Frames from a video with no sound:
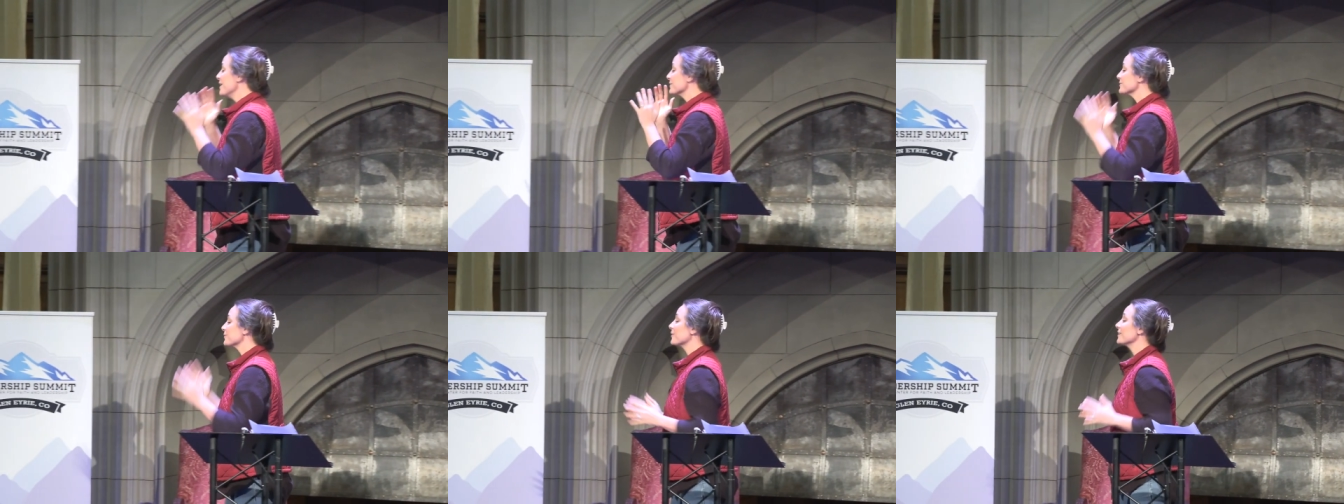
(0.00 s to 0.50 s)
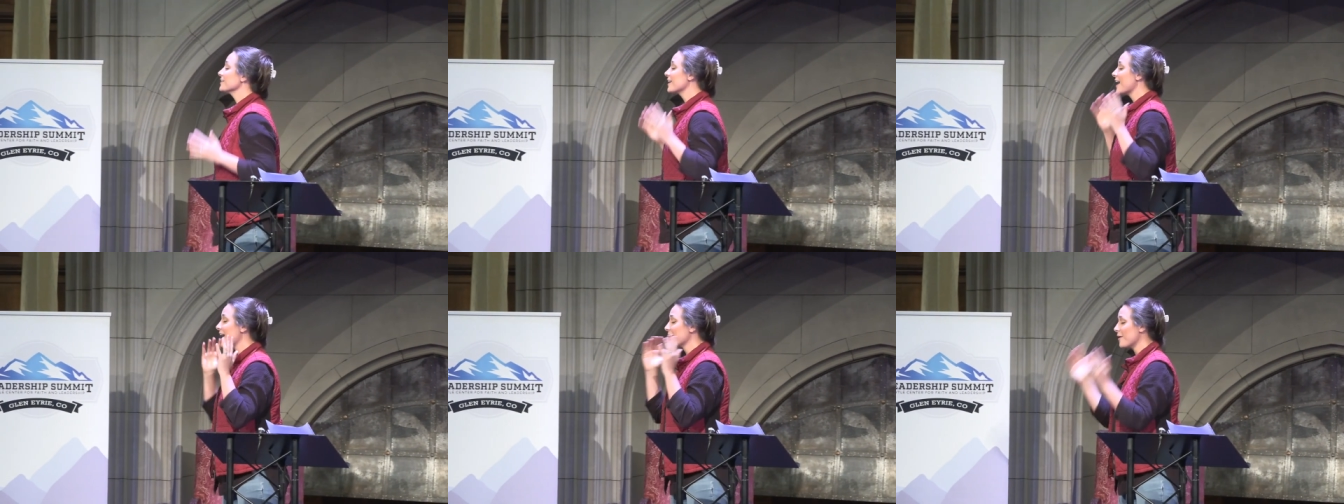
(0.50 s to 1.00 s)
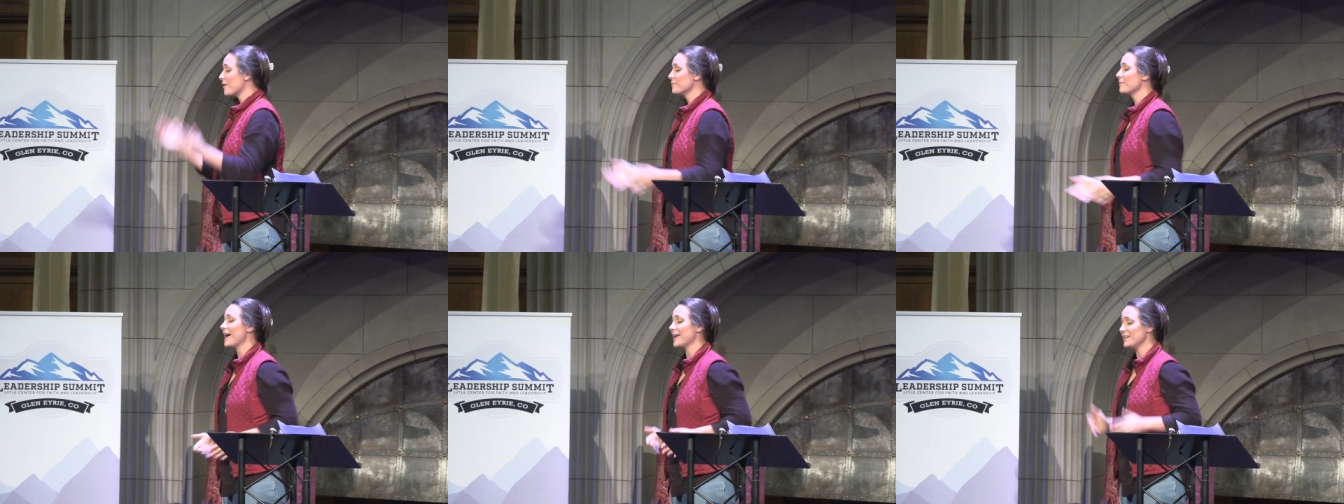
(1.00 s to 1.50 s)
Lord God
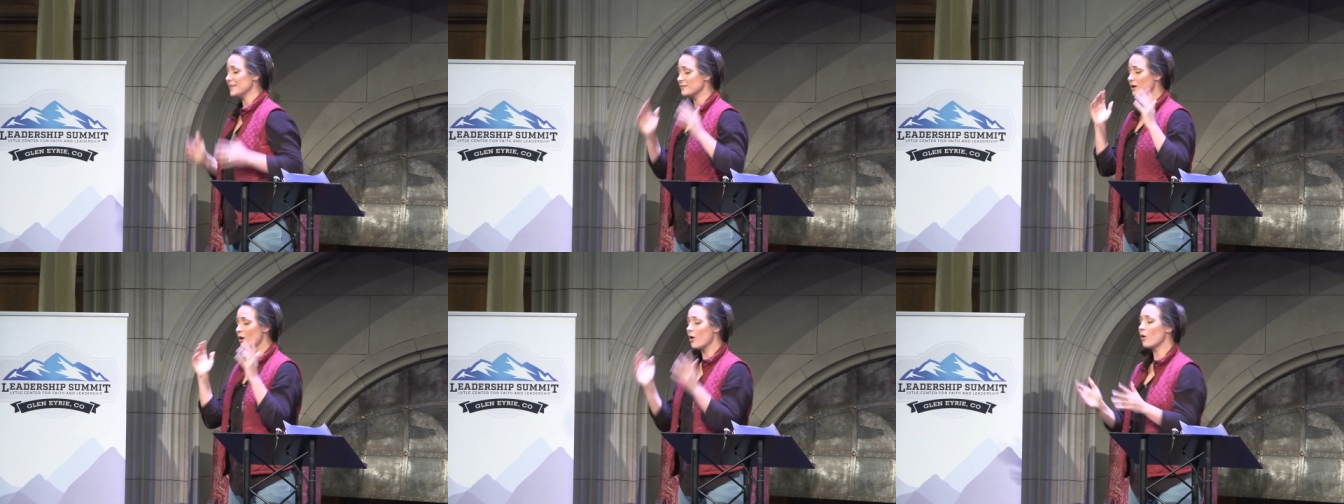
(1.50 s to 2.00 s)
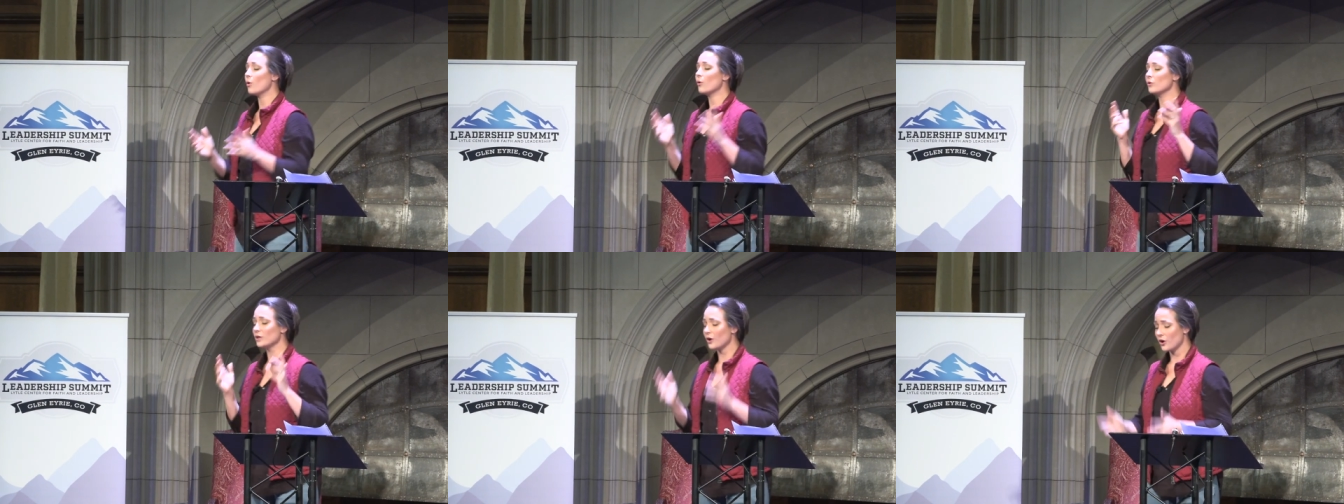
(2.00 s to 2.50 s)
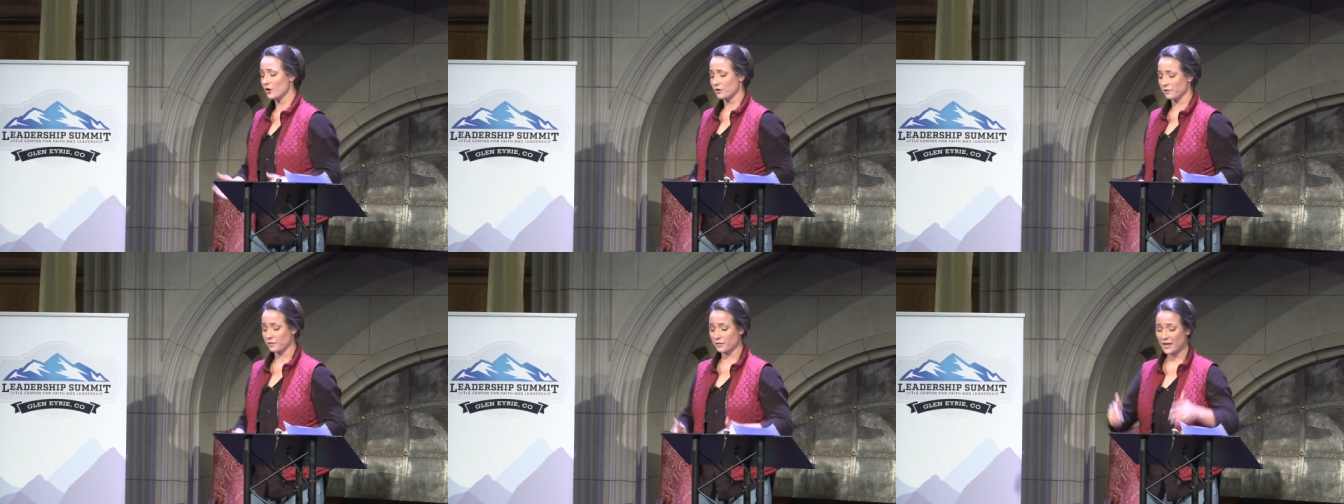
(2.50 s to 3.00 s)
Almighty, the whole
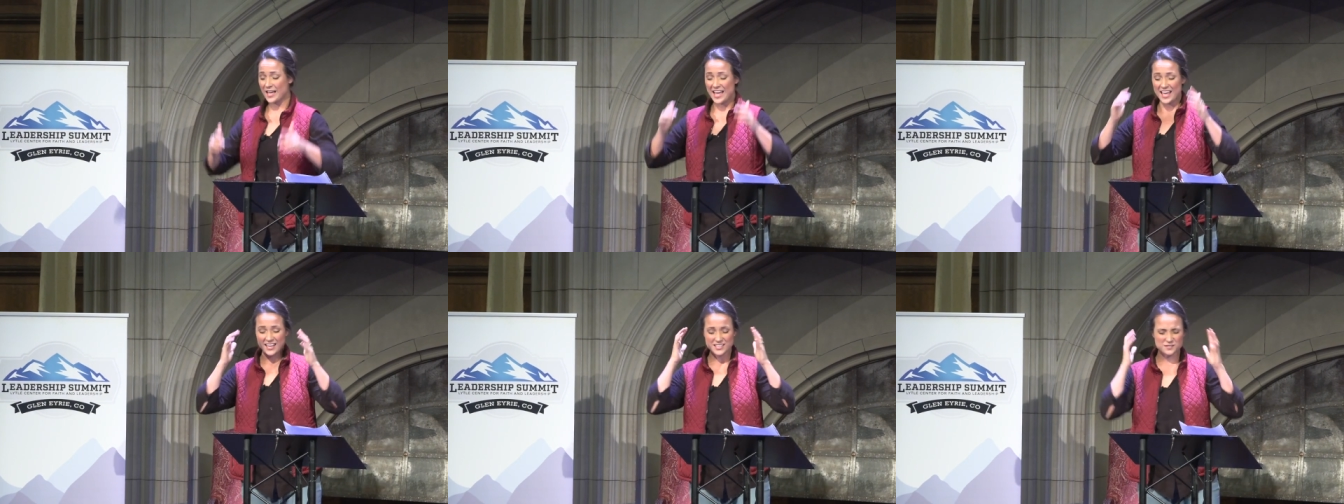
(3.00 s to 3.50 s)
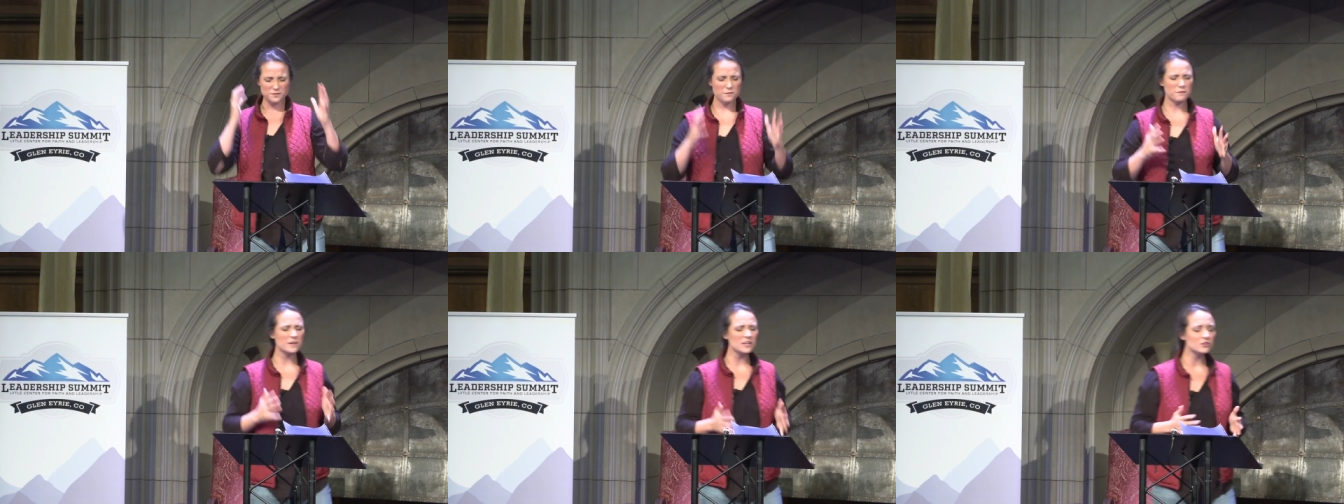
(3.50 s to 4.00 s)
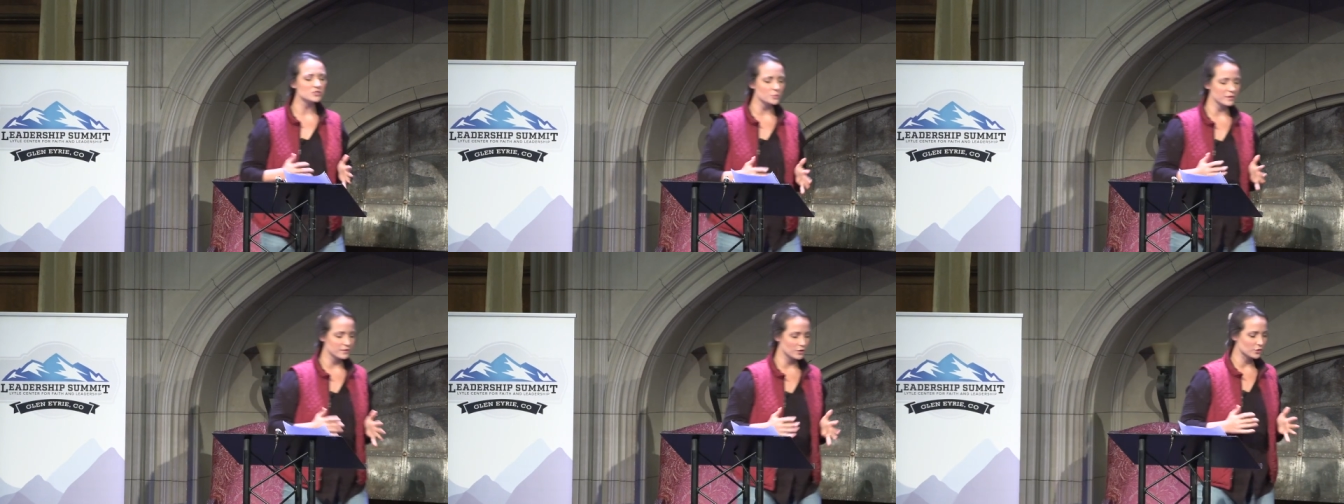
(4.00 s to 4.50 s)
earth is filled
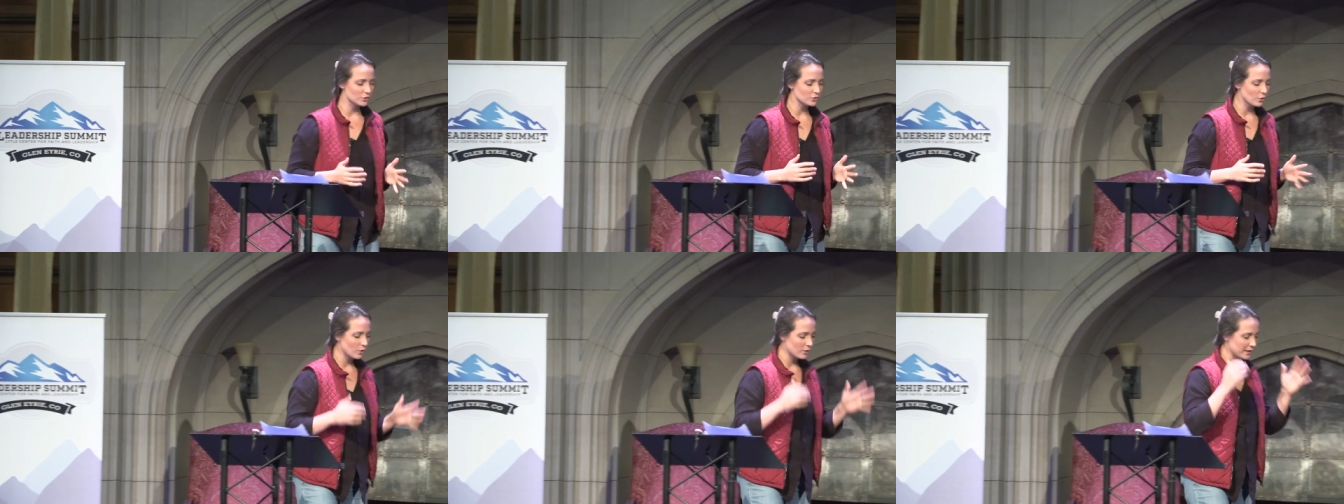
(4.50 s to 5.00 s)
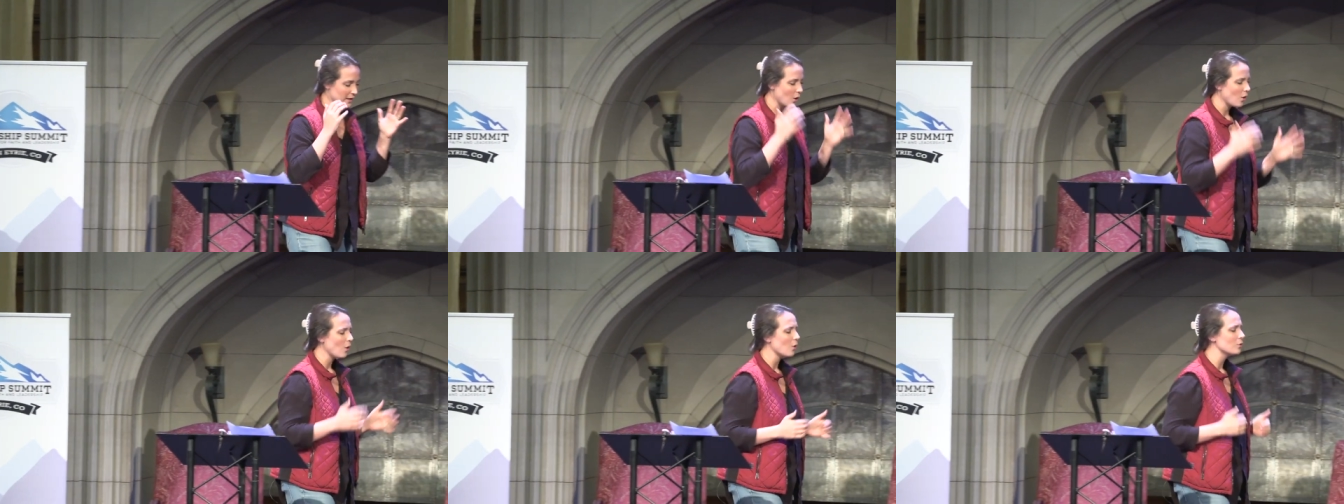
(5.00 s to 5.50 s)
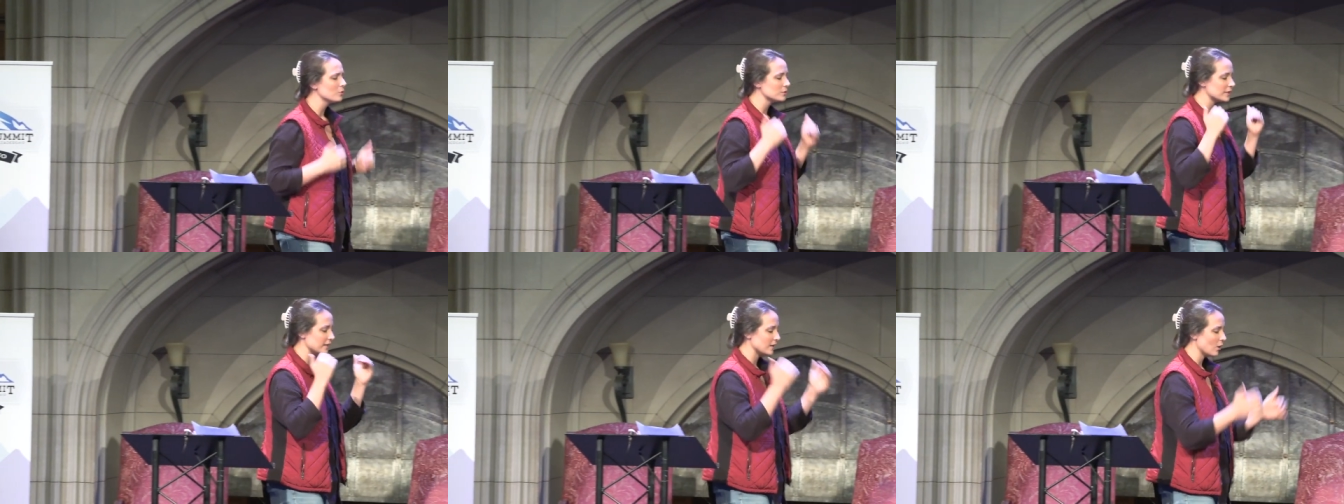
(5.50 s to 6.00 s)
with your glory.
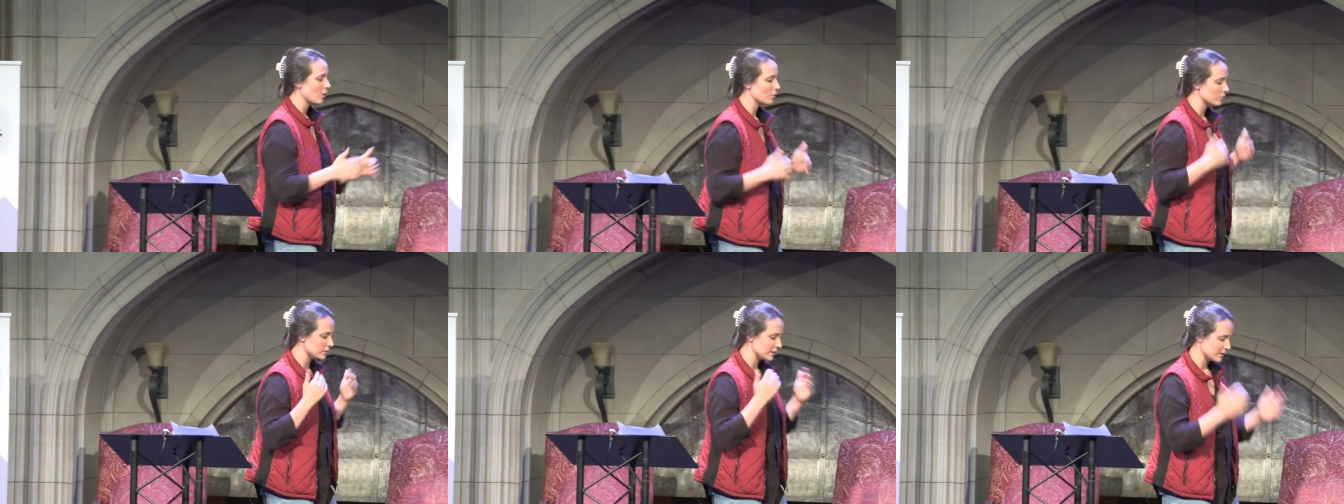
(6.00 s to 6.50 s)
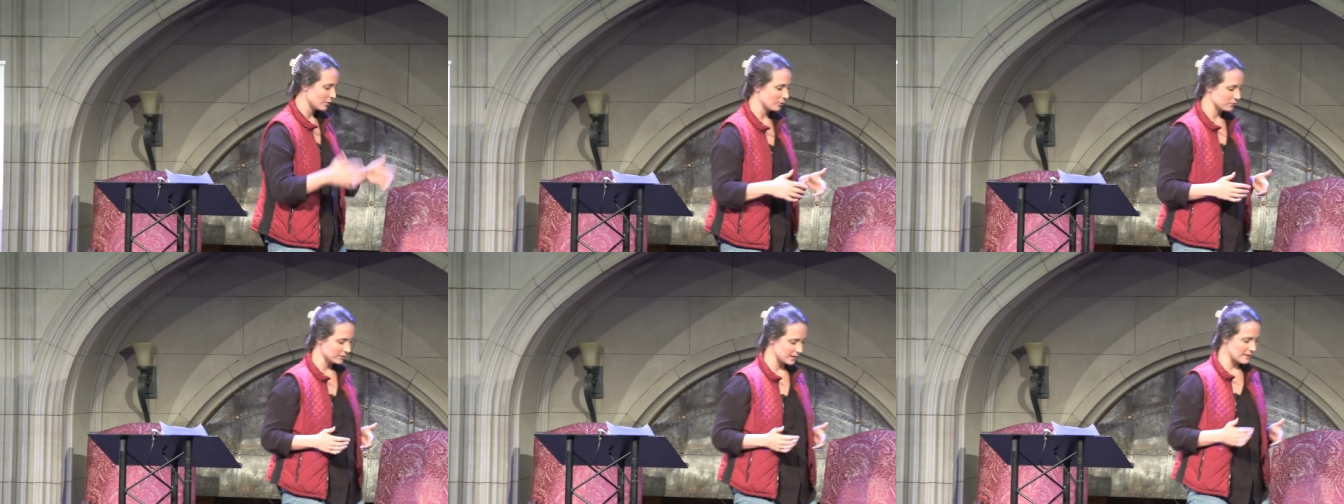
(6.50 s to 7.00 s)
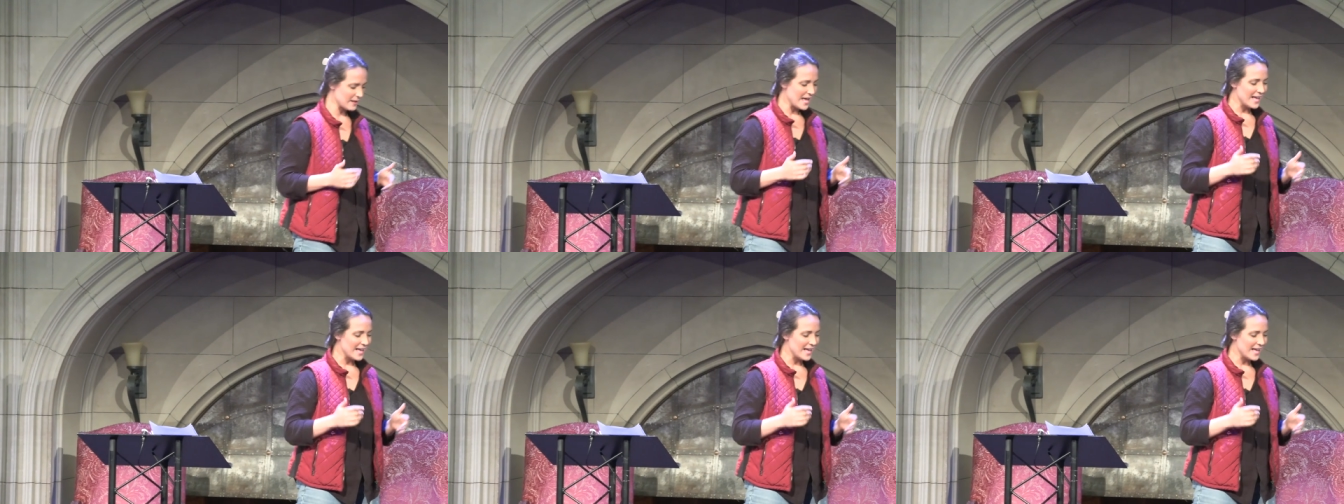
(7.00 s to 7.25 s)
Holy, holy, holy.